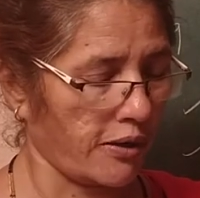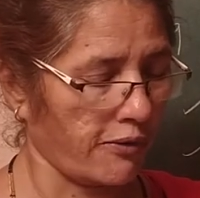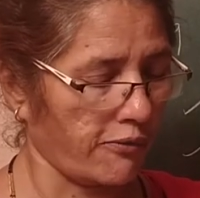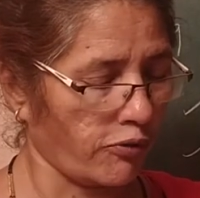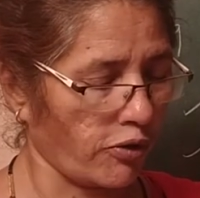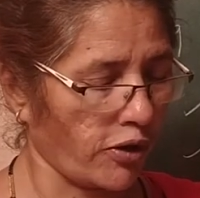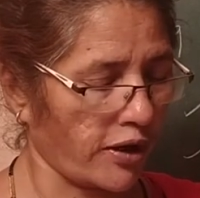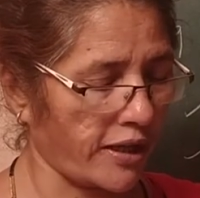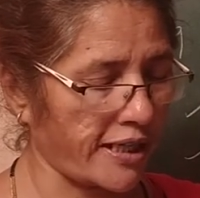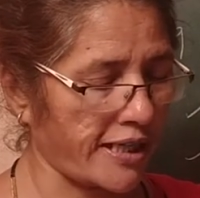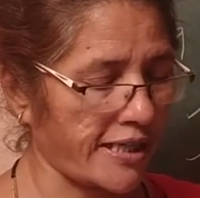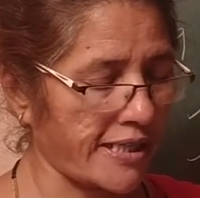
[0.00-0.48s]

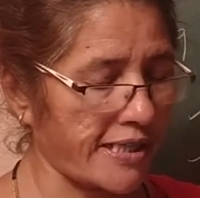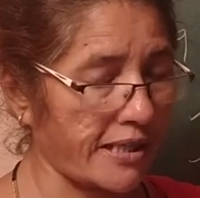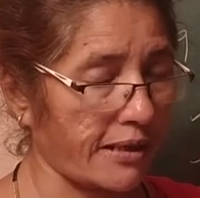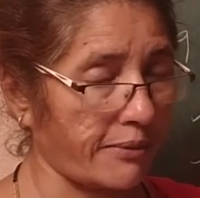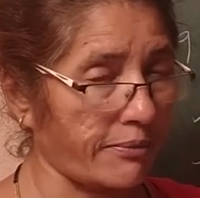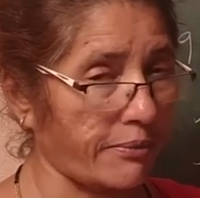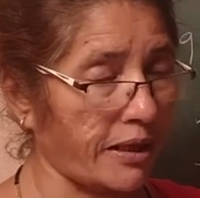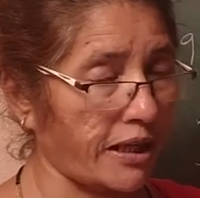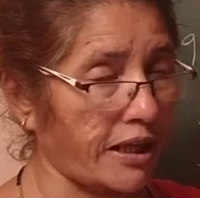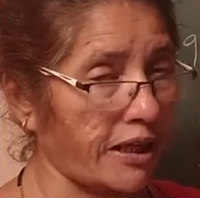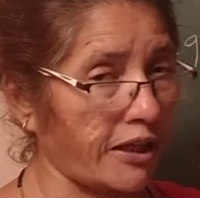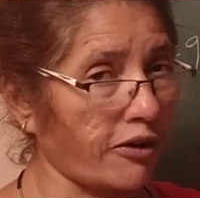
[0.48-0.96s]
what is the
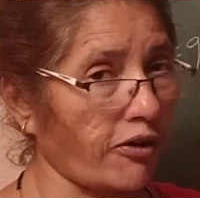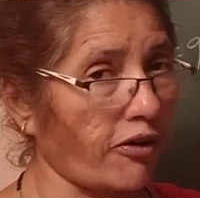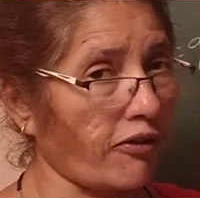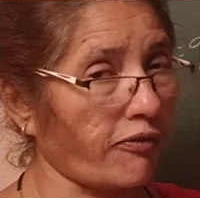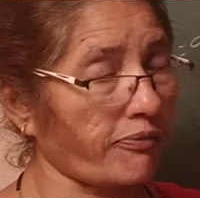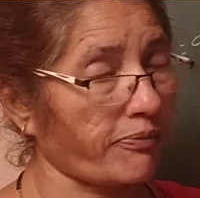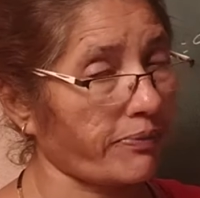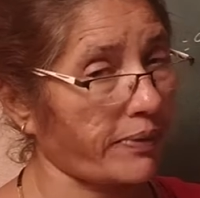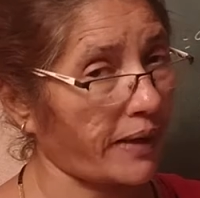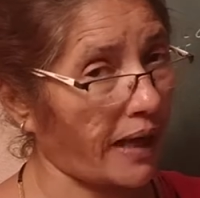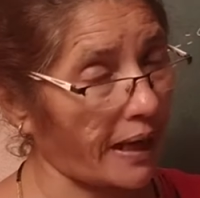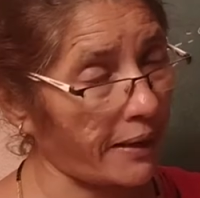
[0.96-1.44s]
meaning
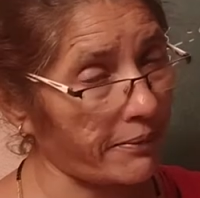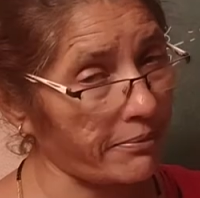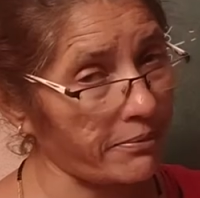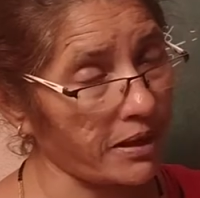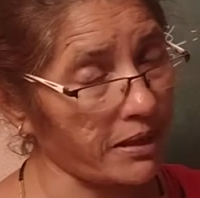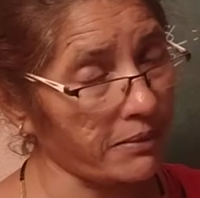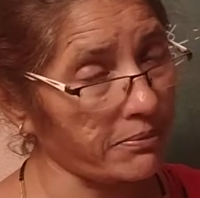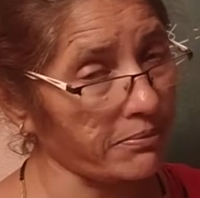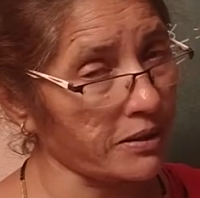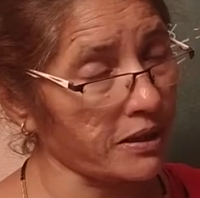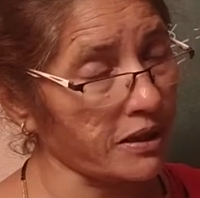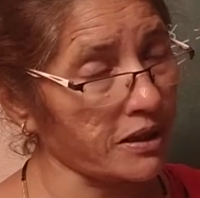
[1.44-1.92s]
of prime
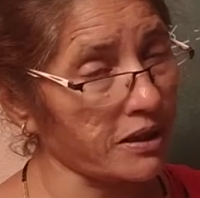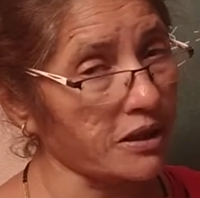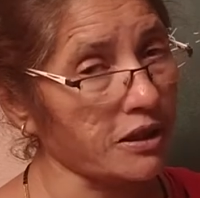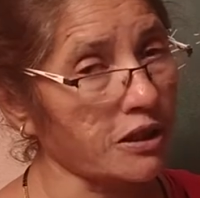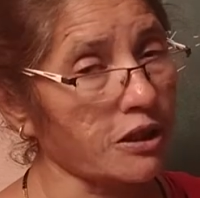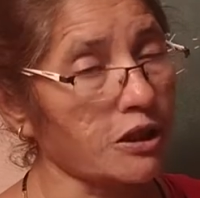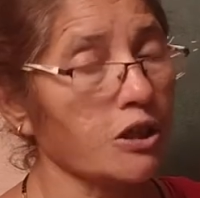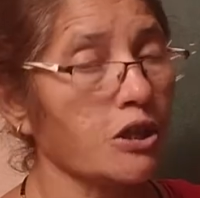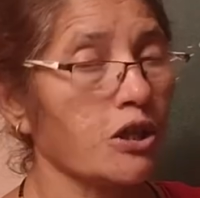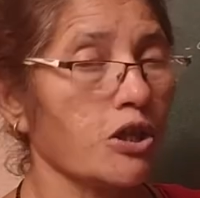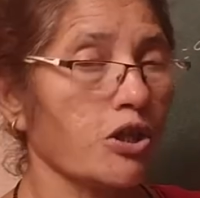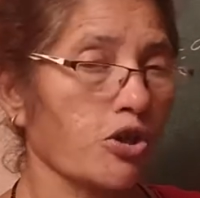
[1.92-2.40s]

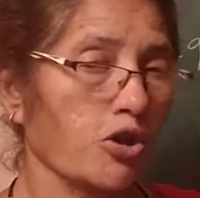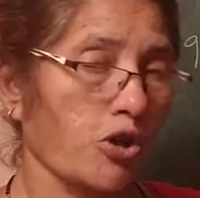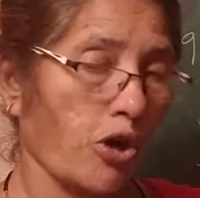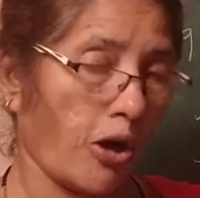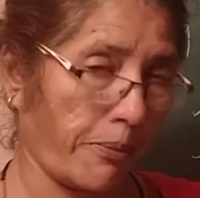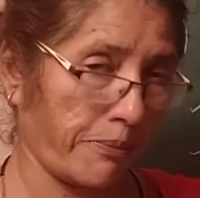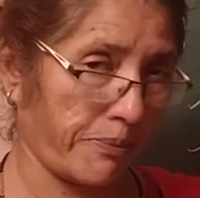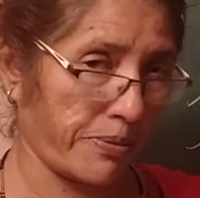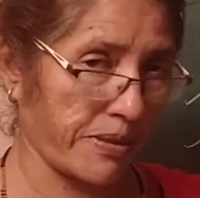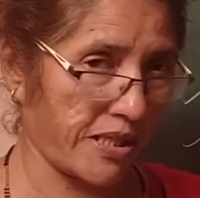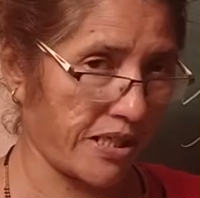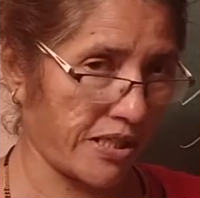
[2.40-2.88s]
number,
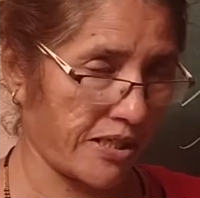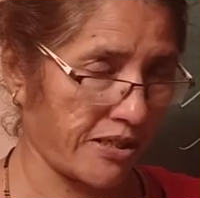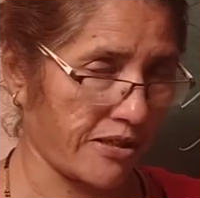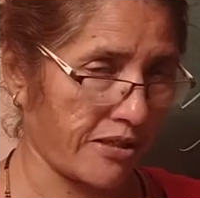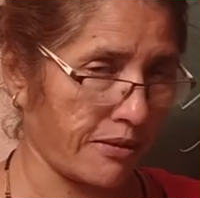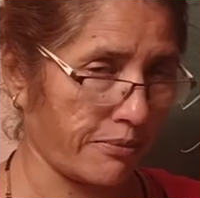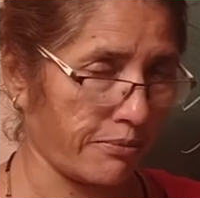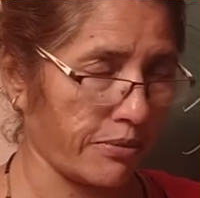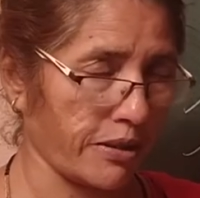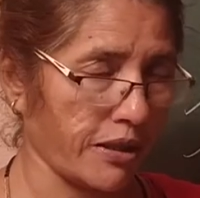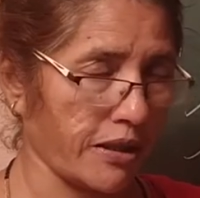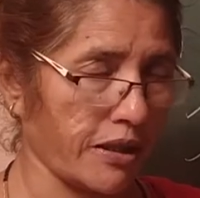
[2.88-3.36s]
composite
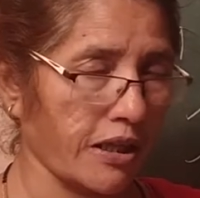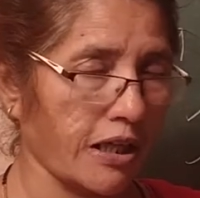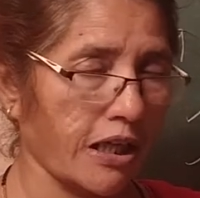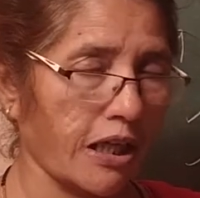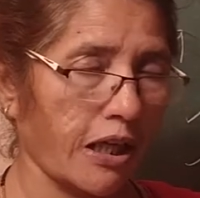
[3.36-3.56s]
number.